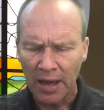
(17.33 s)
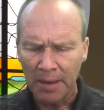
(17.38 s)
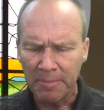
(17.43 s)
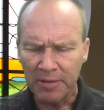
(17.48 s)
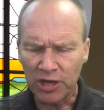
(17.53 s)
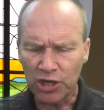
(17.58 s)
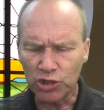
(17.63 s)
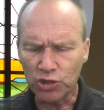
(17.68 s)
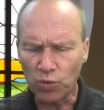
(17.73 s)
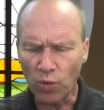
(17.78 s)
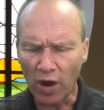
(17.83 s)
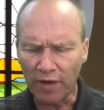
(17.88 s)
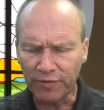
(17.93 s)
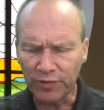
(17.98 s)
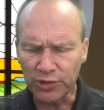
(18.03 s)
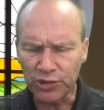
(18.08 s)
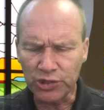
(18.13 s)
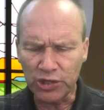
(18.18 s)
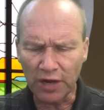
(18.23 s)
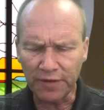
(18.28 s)
because
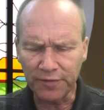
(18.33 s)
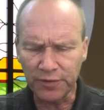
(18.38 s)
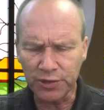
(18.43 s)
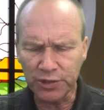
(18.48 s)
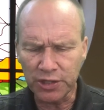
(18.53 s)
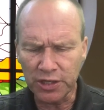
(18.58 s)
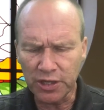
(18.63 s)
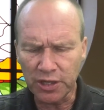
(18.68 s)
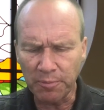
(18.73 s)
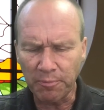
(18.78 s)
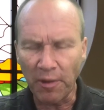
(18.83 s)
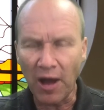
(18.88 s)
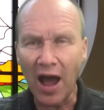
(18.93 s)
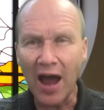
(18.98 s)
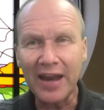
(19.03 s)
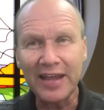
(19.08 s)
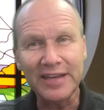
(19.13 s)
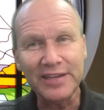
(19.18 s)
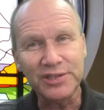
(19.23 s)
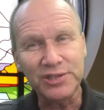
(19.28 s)
whoever suffers in the
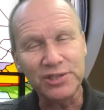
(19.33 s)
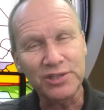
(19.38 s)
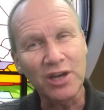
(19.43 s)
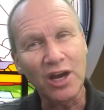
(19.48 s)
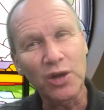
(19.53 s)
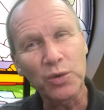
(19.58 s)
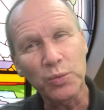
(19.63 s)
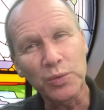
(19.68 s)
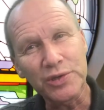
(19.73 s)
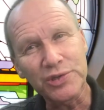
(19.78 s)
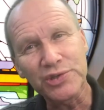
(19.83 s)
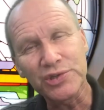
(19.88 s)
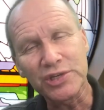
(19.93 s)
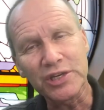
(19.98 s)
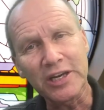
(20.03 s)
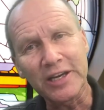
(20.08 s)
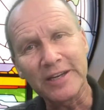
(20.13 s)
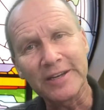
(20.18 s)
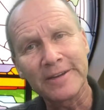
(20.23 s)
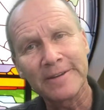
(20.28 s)
body is done with
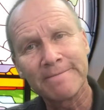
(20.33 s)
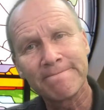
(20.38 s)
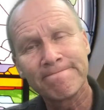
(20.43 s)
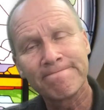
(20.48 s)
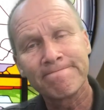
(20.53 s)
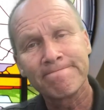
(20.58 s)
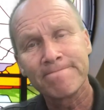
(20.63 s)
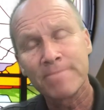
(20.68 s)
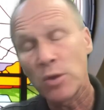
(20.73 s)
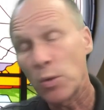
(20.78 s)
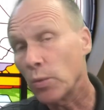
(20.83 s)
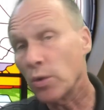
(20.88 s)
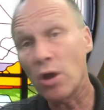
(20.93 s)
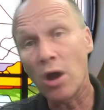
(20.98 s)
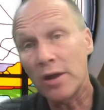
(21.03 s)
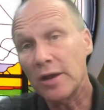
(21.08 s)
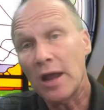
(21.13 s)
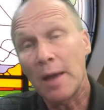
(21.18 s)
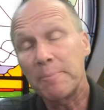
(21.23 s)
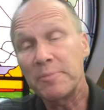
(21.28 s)
sin. We
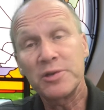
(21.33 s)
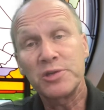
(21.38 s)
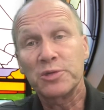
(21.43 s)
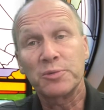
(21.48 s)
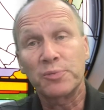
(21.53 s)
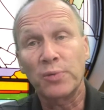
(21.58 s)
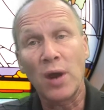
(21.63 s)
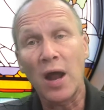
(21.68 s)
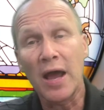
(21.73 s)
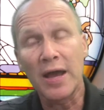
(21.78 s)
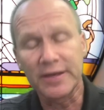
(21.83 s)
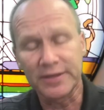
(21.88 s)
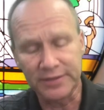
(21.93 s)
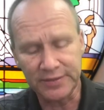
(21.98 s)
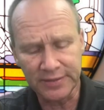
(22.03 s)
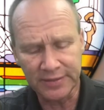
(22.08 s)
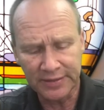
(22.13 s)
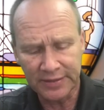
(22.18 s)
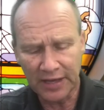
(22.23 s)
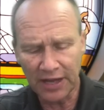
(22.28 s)
ought not be
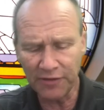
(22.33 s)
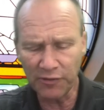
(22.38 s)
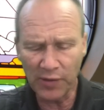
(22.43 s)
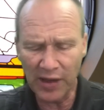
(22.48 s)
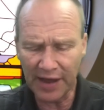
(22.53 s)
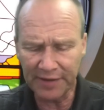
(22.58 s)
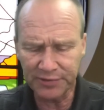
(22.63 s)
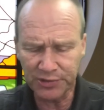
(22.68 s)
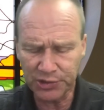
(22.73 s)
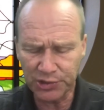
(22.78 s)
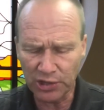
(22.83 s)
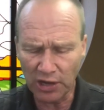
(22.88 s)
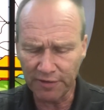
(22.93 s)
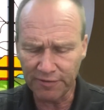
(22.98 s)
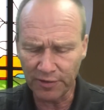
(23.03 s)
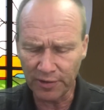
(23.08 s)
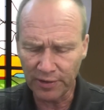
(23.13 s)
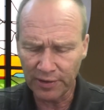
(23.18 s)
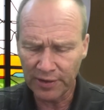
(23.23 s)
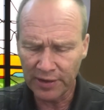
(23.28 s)
surprised if we have to
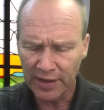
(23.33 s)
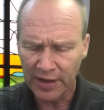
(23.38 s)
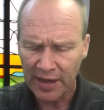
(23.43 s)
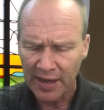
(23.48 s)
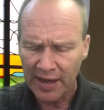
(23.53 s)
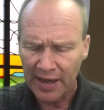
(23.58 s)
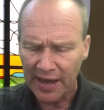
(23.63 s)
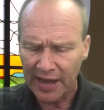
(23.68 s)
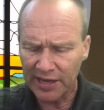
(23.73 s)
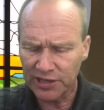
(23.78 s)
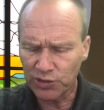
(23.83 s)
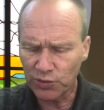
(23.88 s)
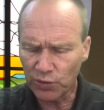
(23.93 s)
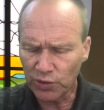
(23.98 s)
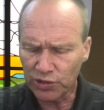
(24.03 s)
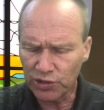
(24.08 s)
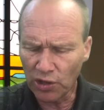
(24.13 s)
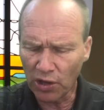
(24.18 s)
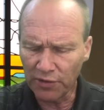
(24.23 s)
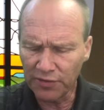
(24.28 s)
suffer. As a
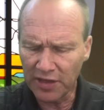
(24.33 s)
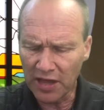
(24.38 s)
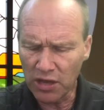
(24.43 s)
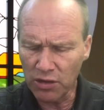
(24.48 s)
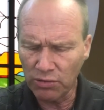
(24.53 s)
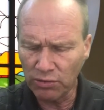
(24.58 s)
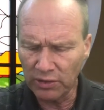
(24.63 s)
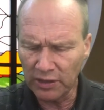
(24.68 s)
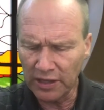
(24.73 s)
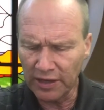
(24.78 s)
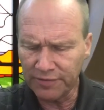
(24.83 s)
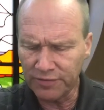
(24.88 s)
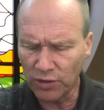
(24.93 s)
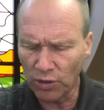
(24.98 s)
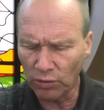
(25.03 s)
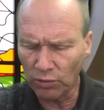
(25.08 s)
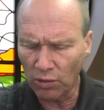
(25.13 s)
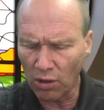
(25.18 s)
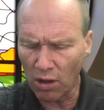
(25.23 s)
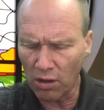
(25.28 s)
result, they who live
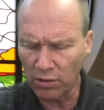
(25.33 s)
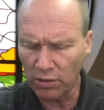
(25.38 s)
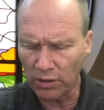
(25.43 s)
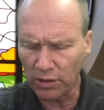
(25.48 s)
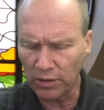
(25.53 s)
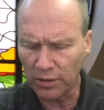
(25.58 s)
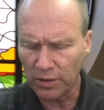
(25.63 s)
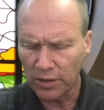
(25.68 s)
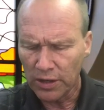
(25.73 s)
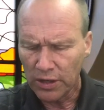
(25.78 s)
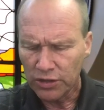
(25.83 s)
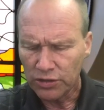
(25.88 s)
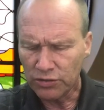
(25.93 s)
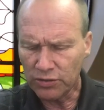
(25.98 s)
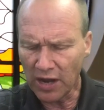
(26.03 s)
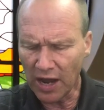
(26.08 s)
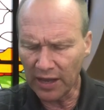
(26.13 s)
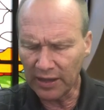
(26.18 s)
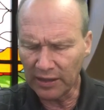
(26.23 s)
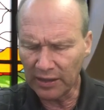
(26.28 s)
no longer do
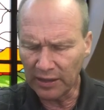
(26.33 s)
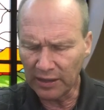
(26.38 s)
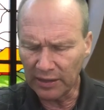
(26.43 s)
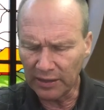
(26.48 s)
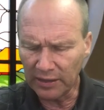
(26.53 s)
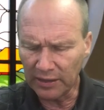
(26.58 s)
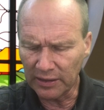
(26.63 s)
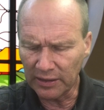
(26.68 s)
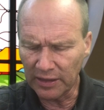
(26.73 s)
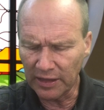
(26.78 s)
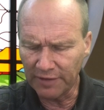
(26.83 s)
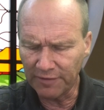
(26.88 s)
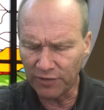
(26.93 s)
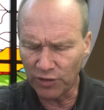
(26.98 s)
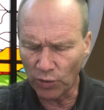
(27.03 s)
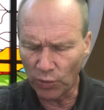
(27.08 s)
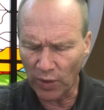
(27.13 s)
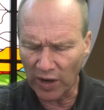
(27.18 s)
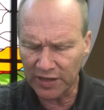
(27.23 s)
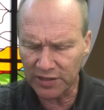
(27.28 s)
not live
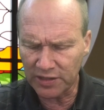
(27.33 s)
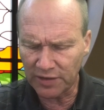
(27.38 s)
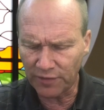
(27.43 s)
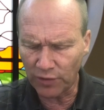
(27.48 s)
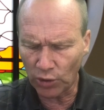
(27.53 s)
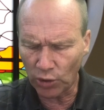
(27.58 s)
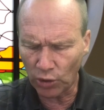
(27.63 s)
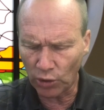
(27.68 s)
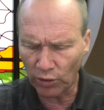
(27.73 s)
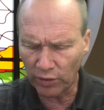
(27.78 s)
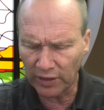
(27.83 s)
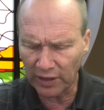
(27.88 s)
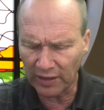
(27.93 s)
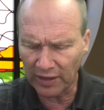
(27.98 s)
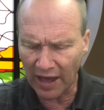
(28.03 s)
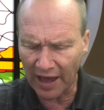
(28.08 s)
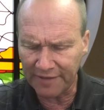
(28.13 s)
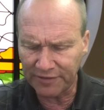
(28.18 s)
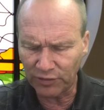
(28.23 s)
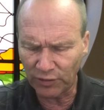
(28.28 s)
the rest of their earthly
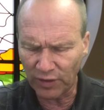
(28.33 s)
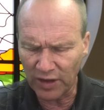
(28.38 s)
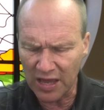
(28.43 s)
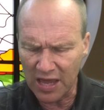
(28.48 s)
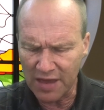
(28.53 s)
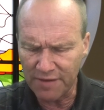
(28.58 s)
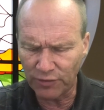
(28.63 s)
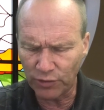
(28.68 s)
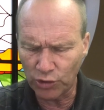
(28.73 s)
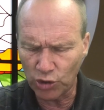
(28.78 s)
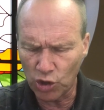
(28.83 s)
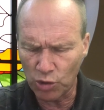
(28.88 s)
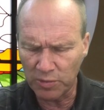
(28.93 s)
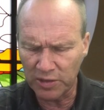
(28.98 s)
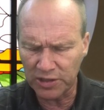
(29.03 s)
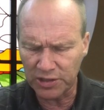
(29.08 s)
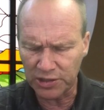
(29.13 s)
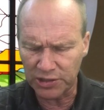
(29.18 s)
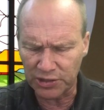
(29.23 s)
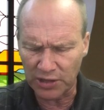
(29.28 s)
lives for evil
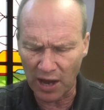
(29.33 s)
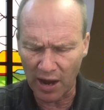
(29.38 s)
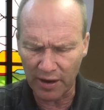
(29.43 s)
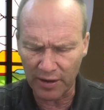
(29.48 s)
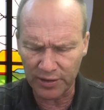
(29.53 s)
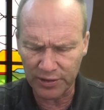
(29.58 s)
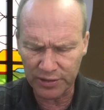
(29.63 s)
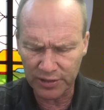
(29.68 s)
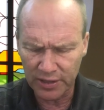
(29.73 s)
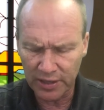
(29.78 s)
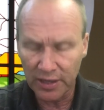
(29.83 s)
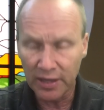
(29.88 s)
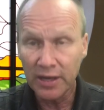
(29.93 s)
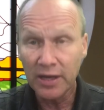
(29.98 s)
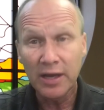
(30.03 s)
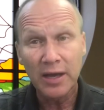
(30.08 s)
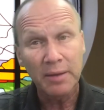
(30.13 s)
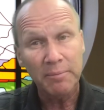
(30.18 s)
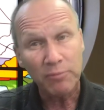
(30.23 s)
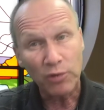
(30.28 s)
human desires,
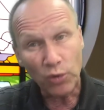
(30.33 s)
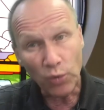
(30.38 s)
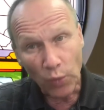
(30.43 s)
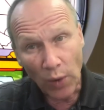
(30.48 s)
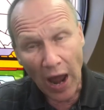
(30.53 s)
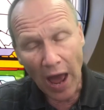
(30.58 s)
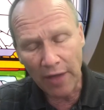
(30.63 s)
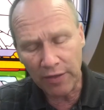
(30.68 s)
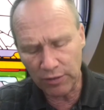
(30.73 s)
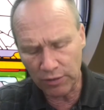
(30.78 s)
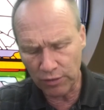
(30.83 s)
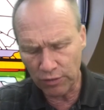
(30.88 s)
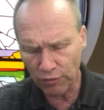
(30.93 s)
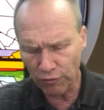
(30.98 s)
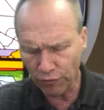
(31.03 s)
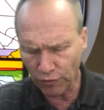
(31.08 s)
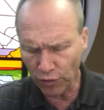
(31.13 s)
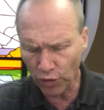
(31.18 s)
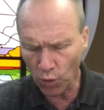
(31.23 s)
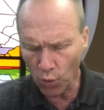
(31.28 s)
but rather
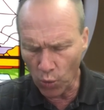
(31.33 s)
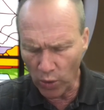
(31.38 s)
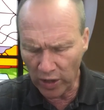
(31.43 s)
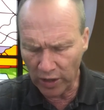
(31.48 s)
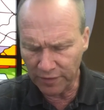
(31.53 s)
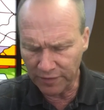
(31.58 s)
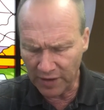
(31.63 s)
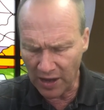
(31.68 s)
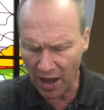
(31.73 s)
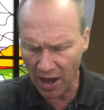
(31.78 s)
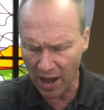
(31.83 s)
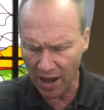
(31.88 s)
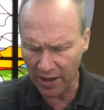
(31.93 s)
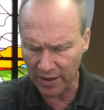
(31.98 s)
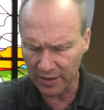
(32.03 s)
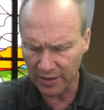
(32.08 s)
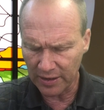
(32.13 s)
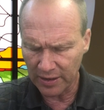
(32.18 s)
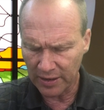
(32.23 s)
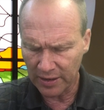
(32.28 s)
for the will of God.